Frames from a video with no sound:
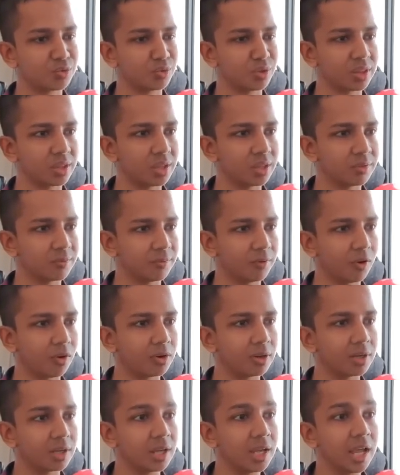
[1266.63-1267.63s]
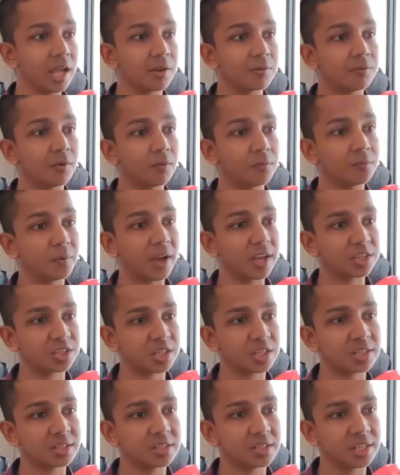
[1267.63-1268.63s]
choose this font. For
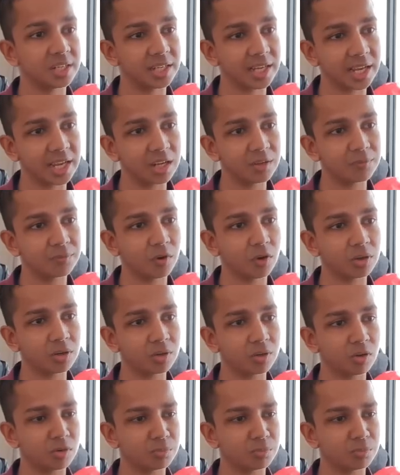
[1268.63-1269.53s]
fashion, retail font